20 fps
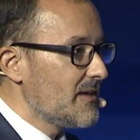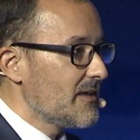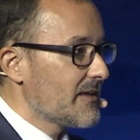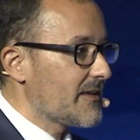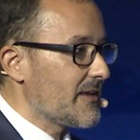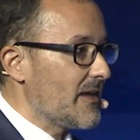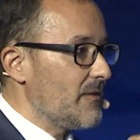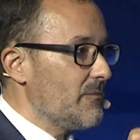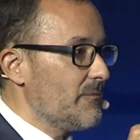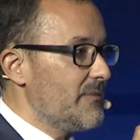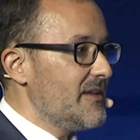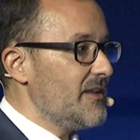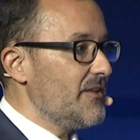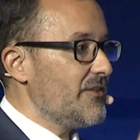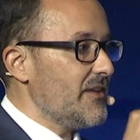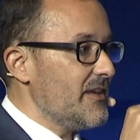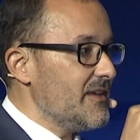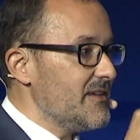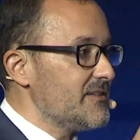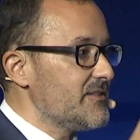can build
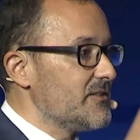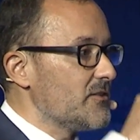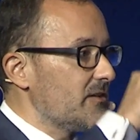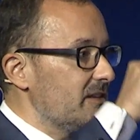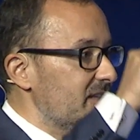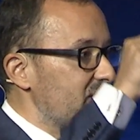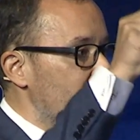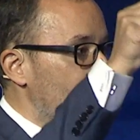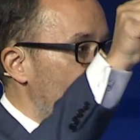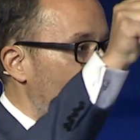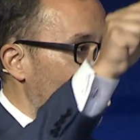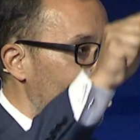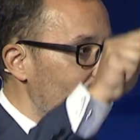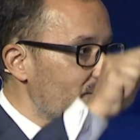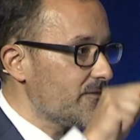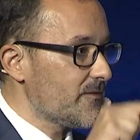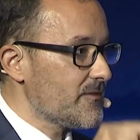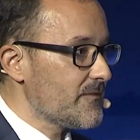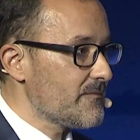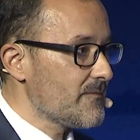his knowledge
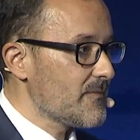graph,